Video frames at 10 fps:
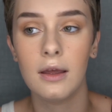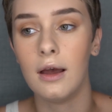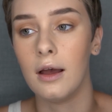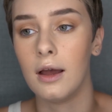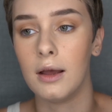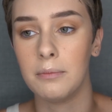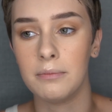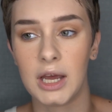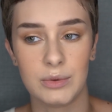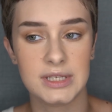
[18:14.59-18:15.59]

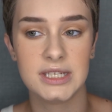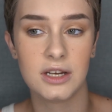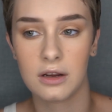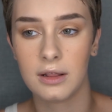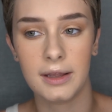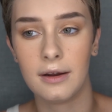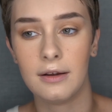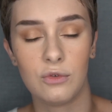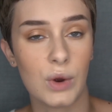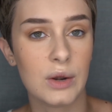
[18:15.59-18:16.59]
I would steer clear
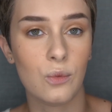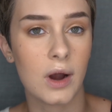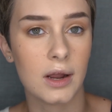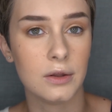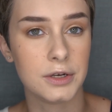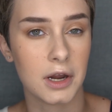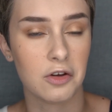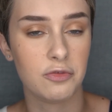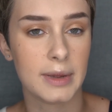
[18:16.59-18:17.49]
of Wet n Wild or e.l.f.